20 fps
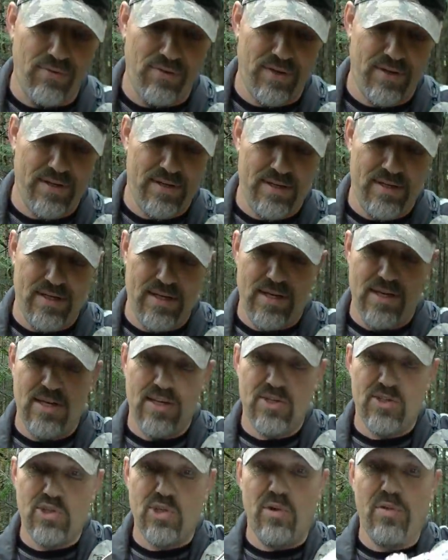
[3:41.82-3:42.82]

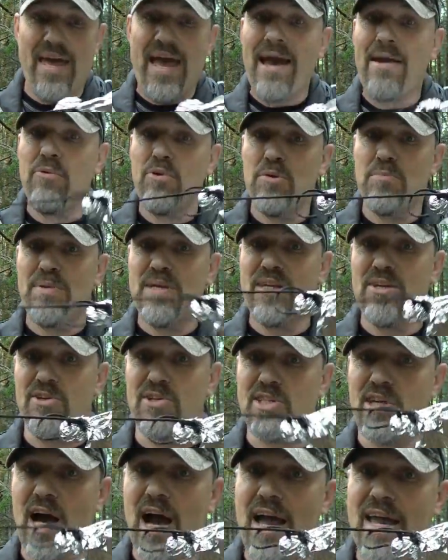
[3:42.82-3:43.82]
So that would be your
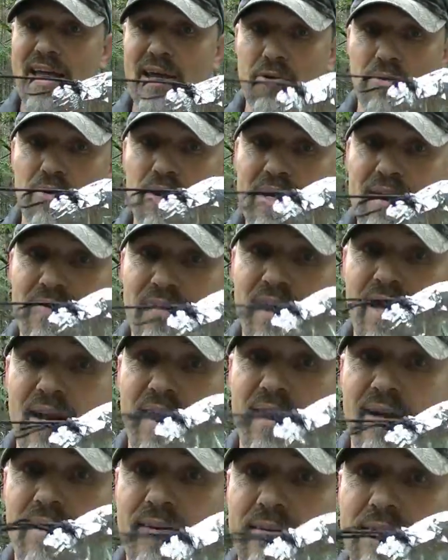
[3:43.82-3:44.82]
tie-out right there.